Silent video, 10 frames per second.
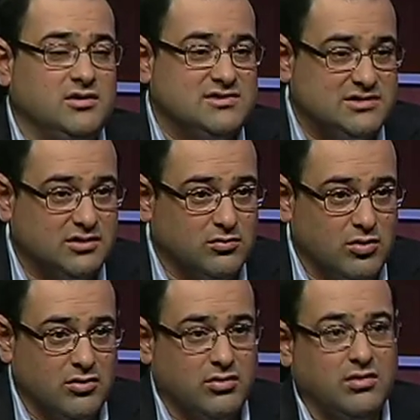
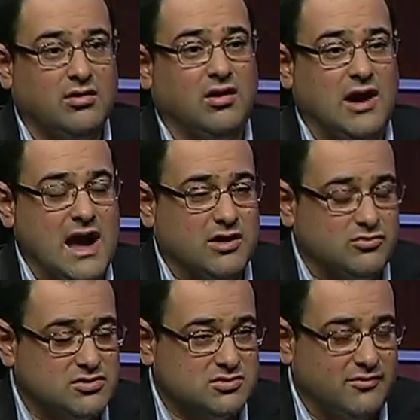stillbirth, higher
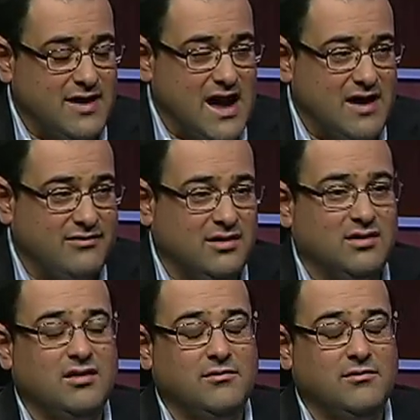risk of having